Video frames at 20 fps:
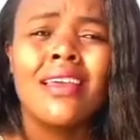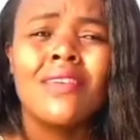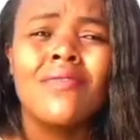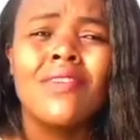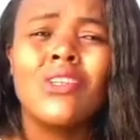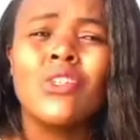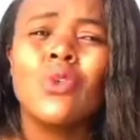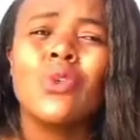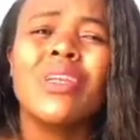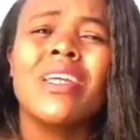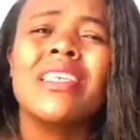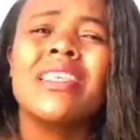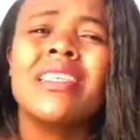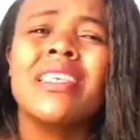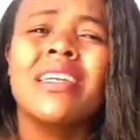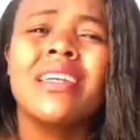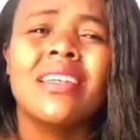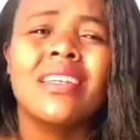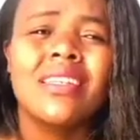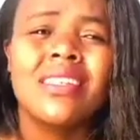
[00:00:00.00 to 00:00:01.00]
Victoria's
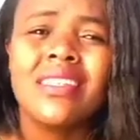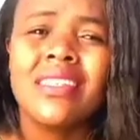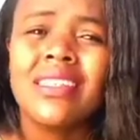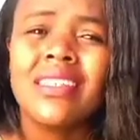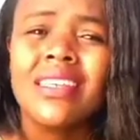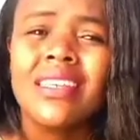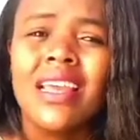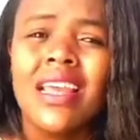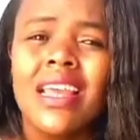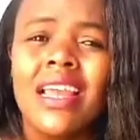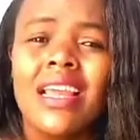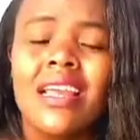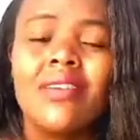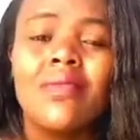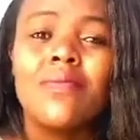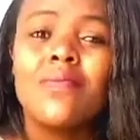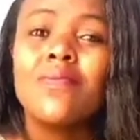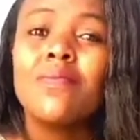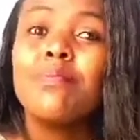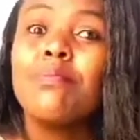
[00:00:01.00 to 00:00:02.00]
Secret,
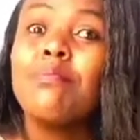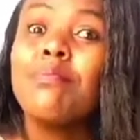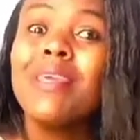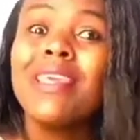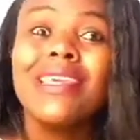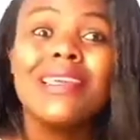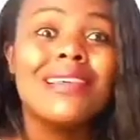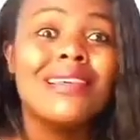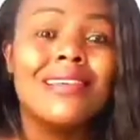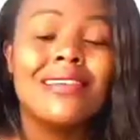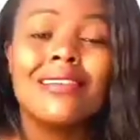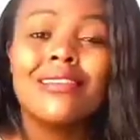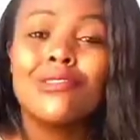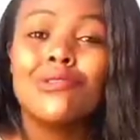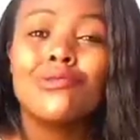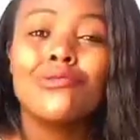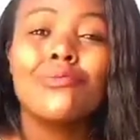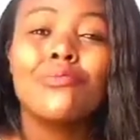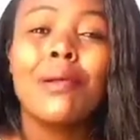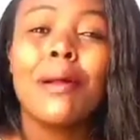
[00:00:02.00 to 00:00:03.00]
big,
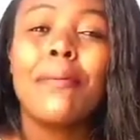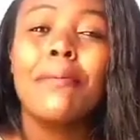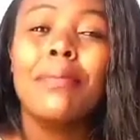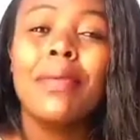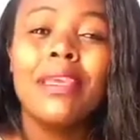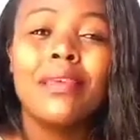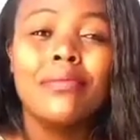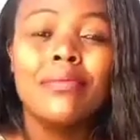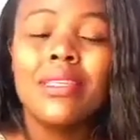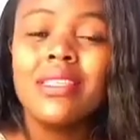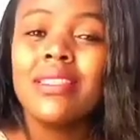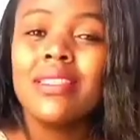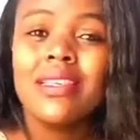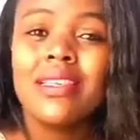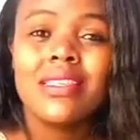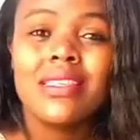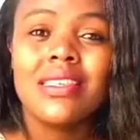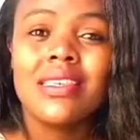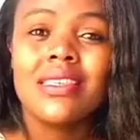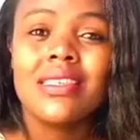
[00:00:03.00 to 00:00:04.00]
super big
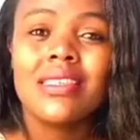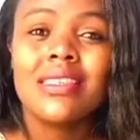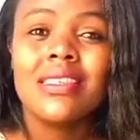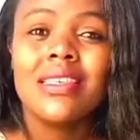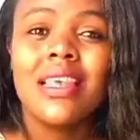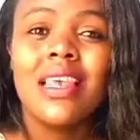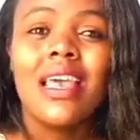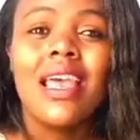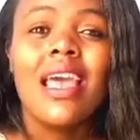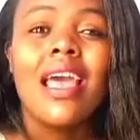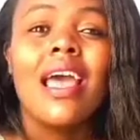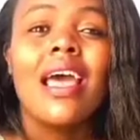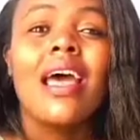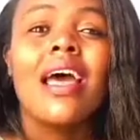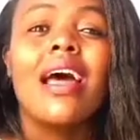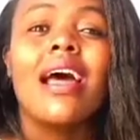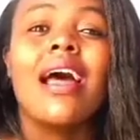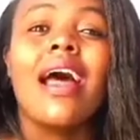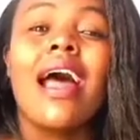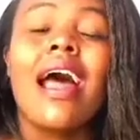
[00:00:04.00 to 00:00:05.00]
businesses
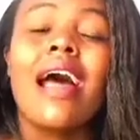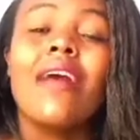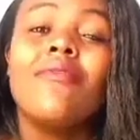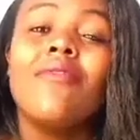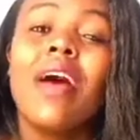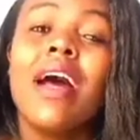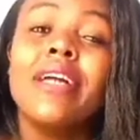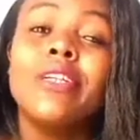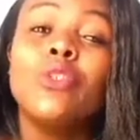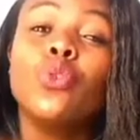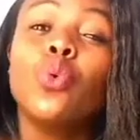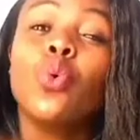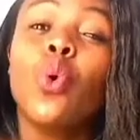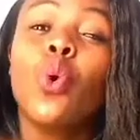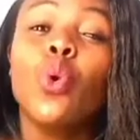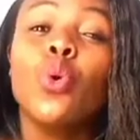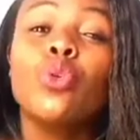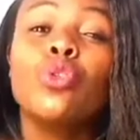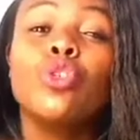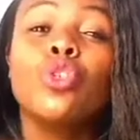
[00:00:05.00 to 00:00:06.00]
have had to
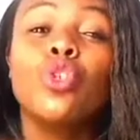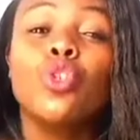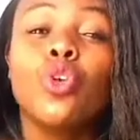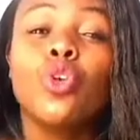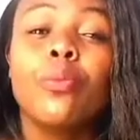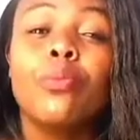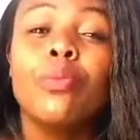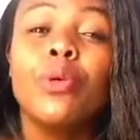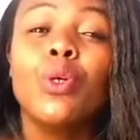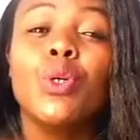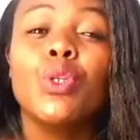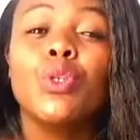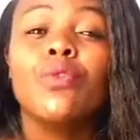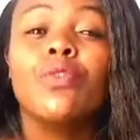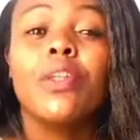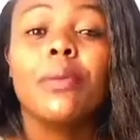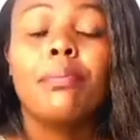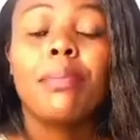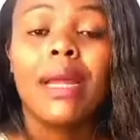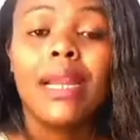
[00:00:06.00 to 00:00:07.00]
close shop because of
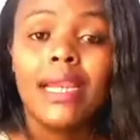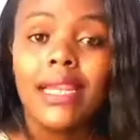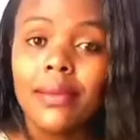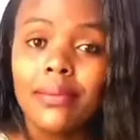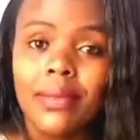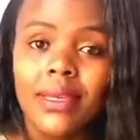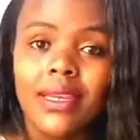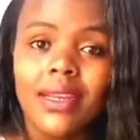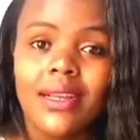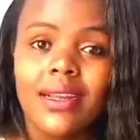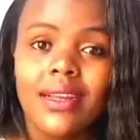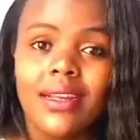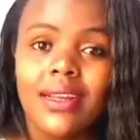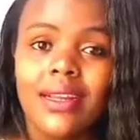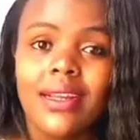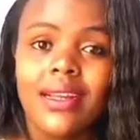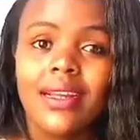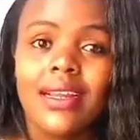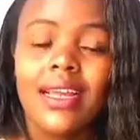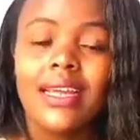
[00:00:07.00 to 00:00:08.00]
the pandemic.
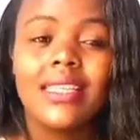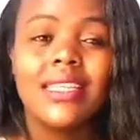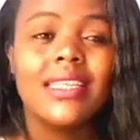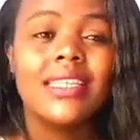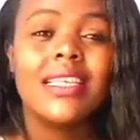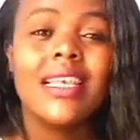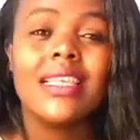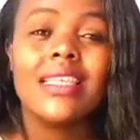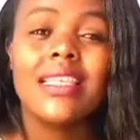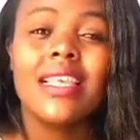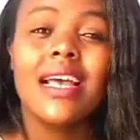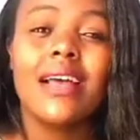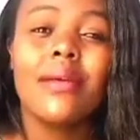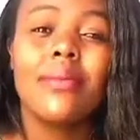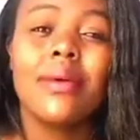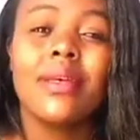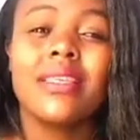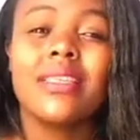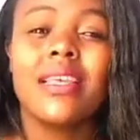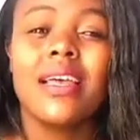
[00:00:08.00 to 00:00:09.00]
And this has
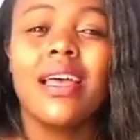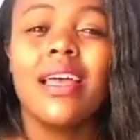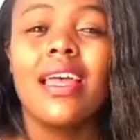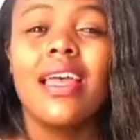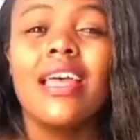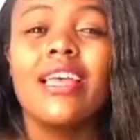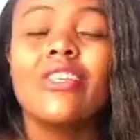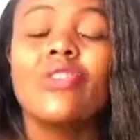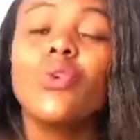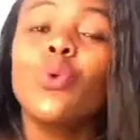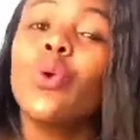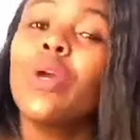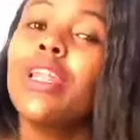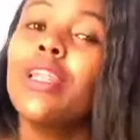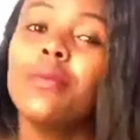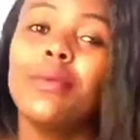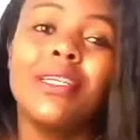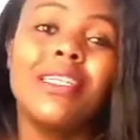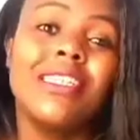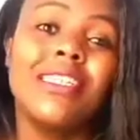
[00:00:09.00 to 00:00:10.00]
come as a, so you can
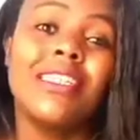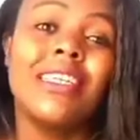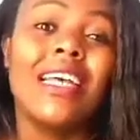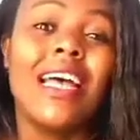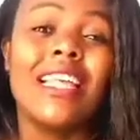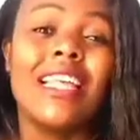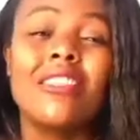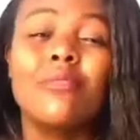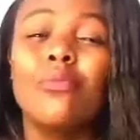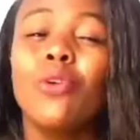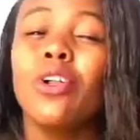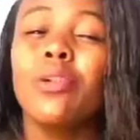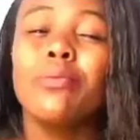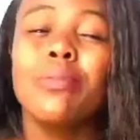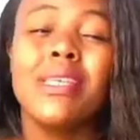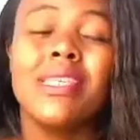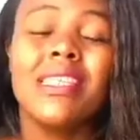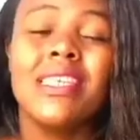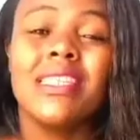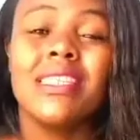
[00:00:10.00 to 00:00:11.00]
imagine a small
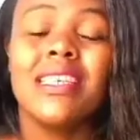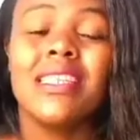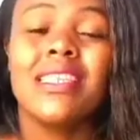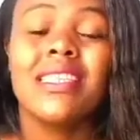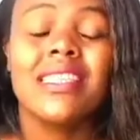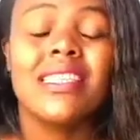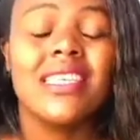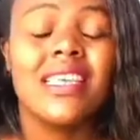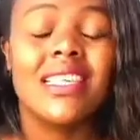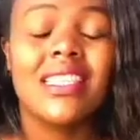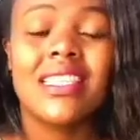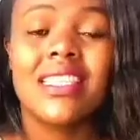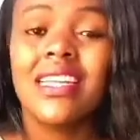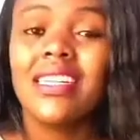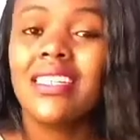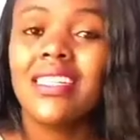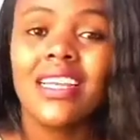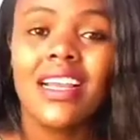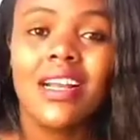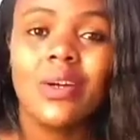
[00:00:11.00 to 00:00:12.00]
business that's just
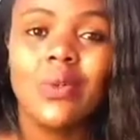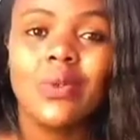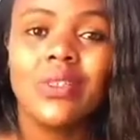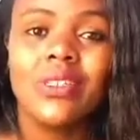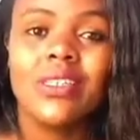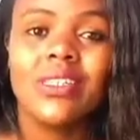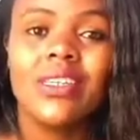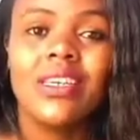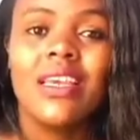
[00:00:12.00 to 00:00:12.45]
starting out.